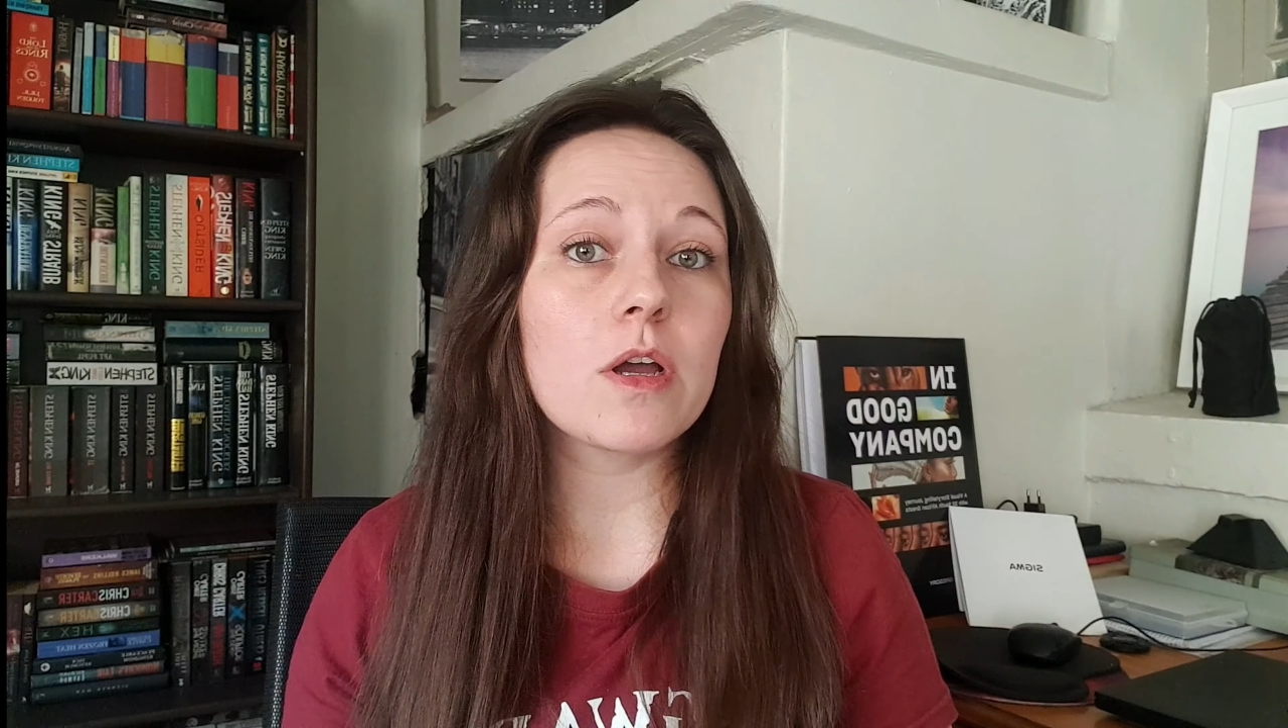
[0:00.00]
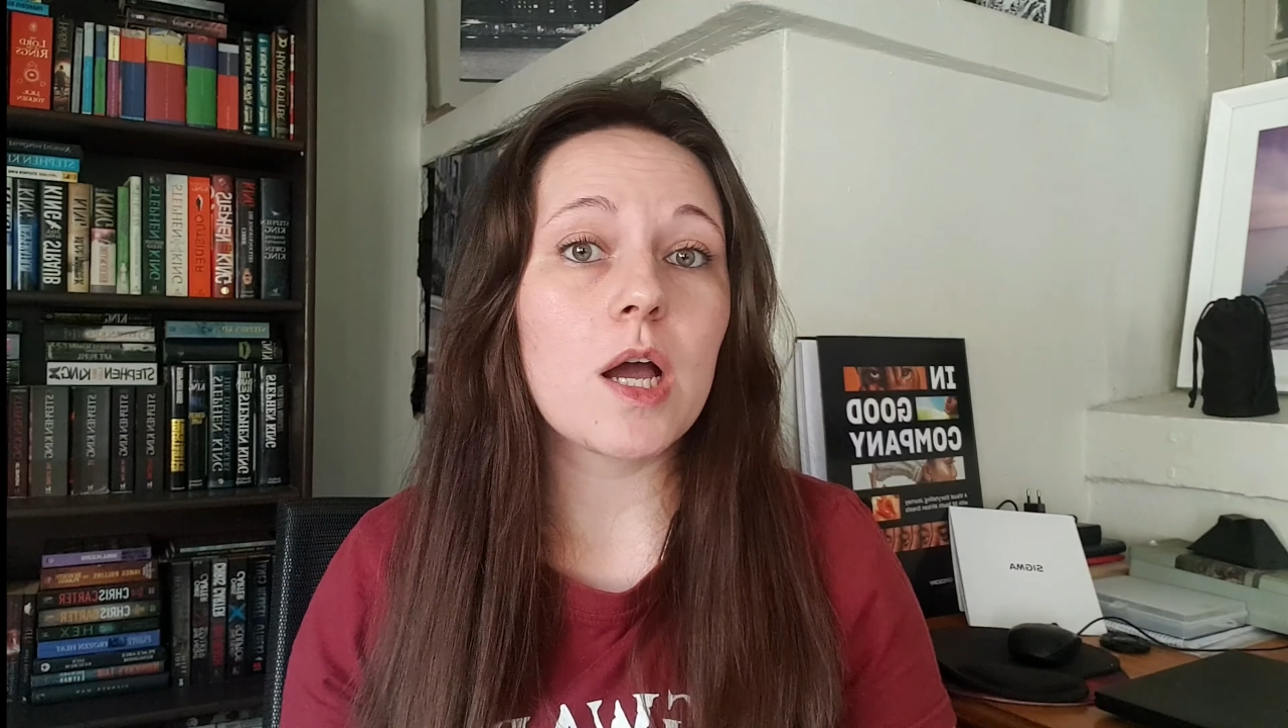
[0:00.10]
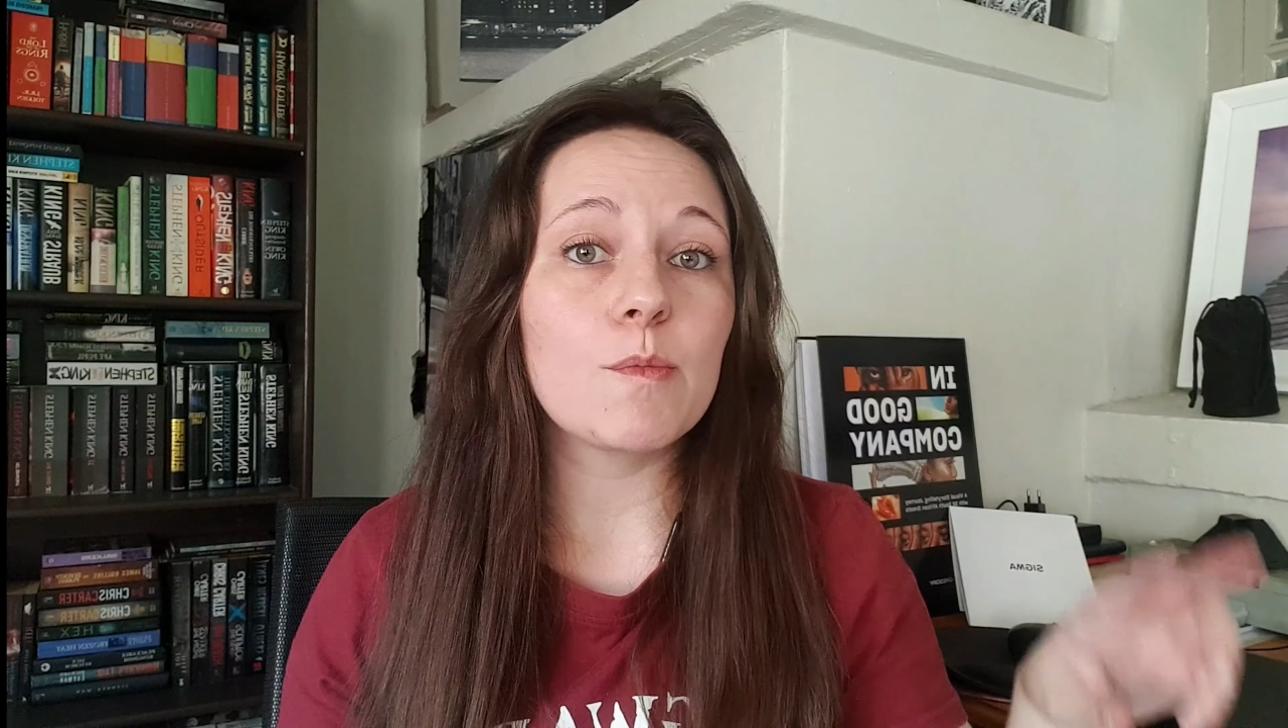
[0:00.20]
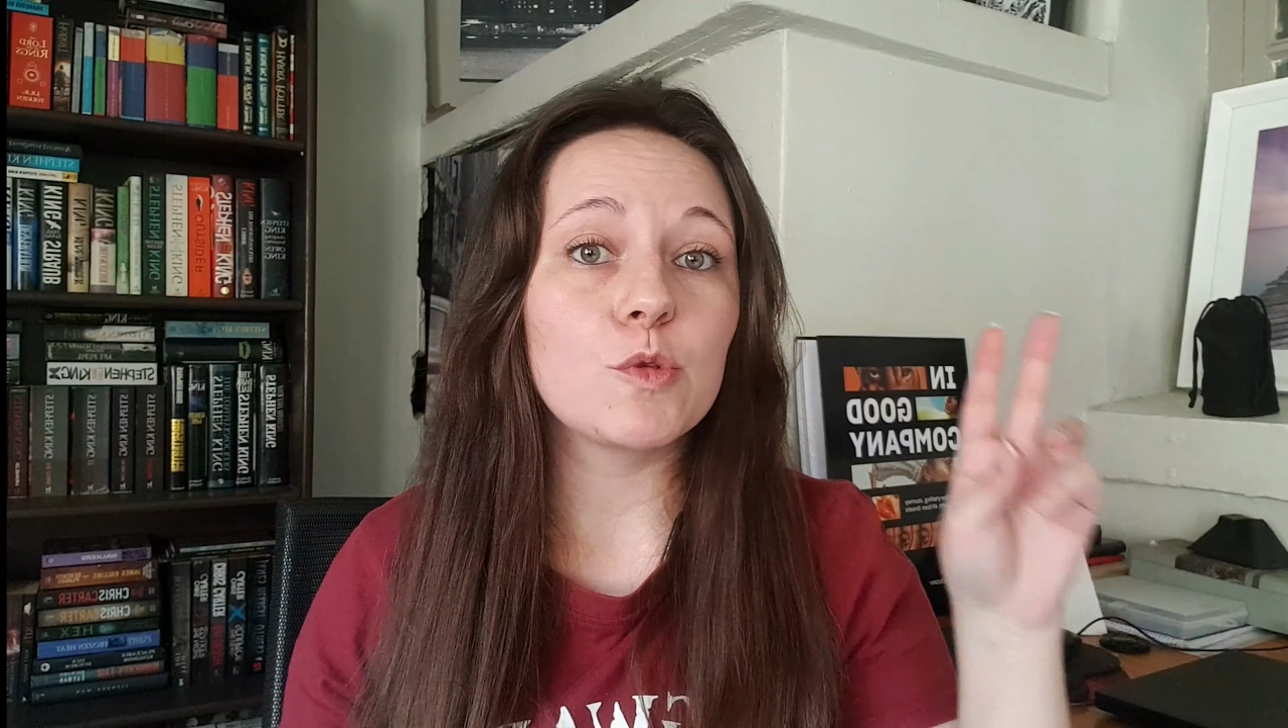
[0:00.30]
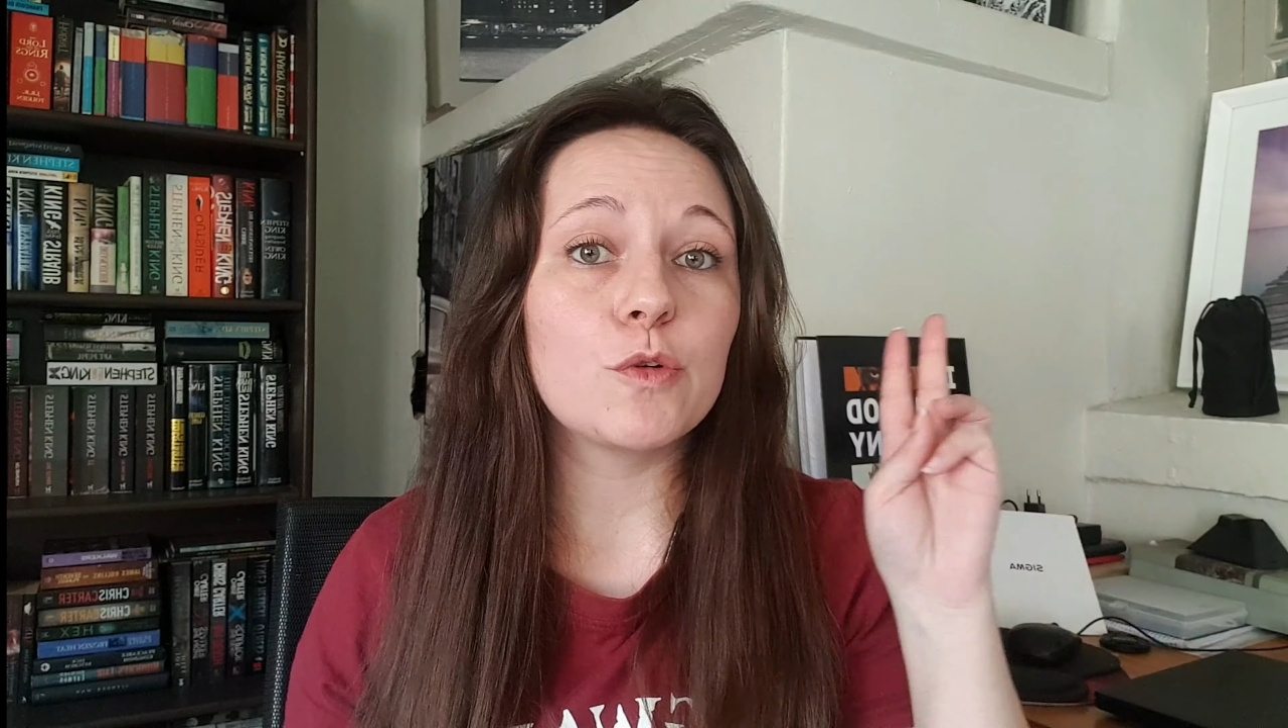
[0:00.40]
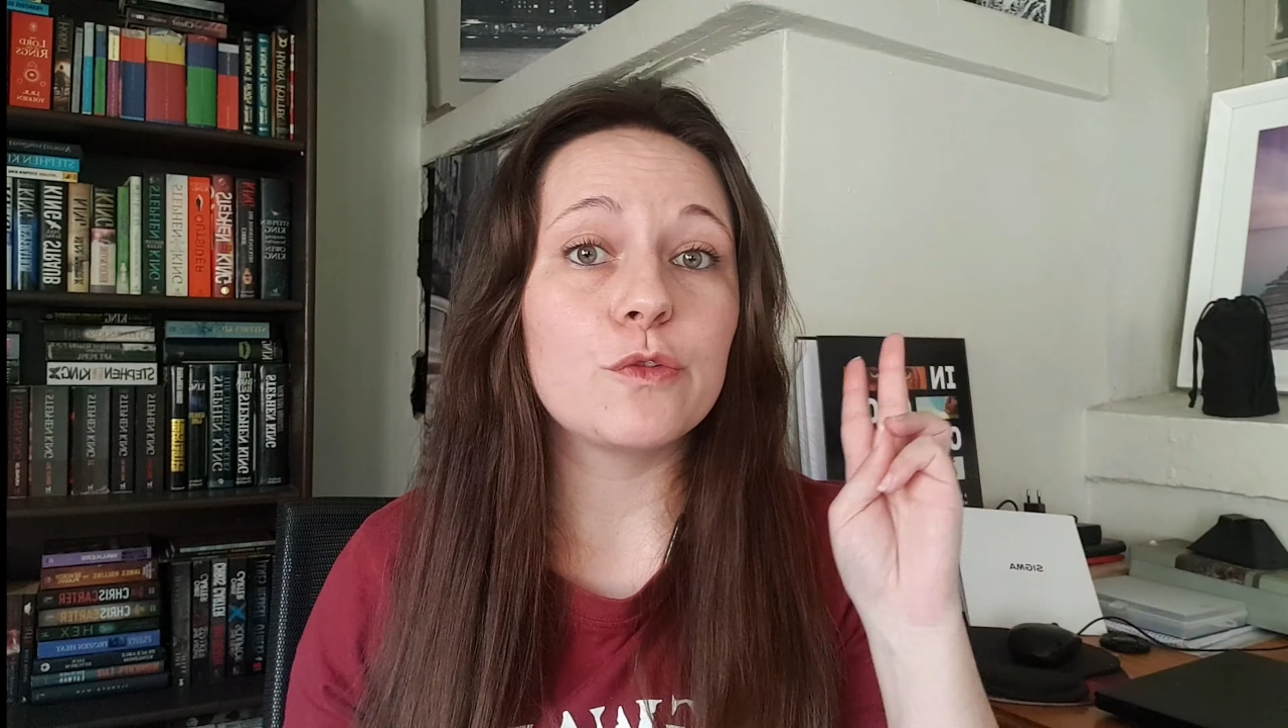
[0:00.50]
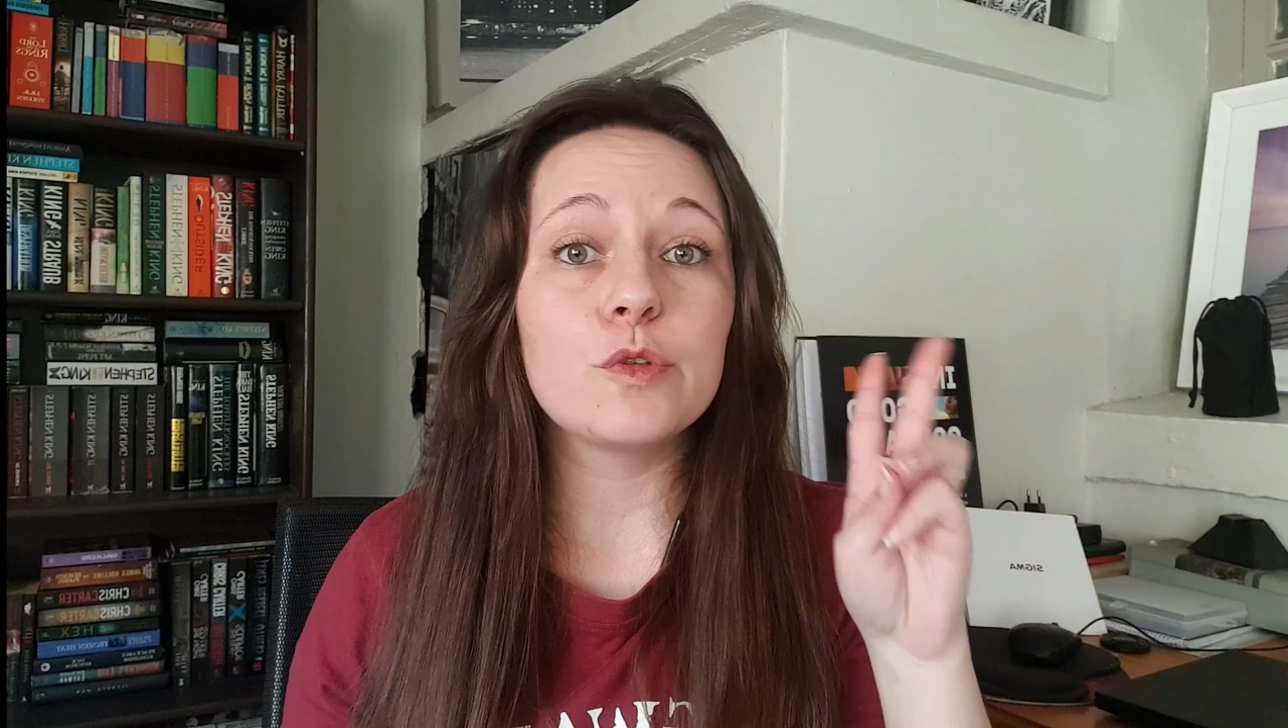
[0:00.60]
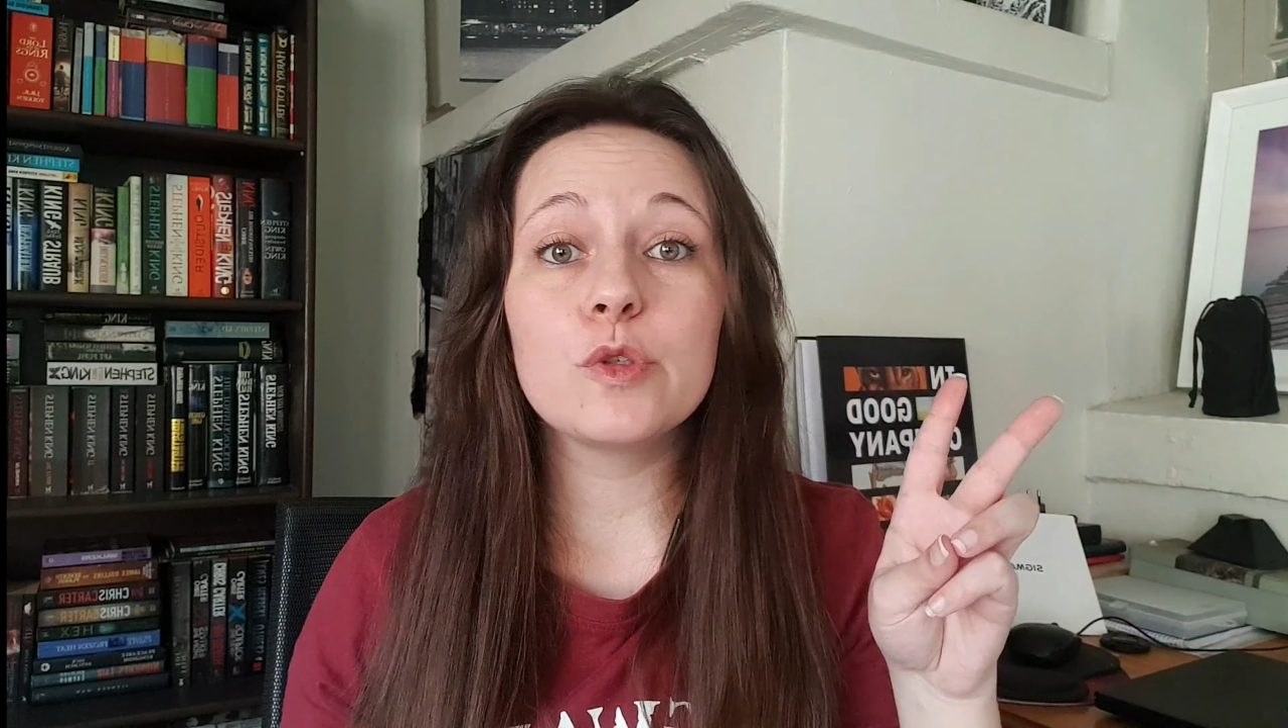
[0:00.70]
comes with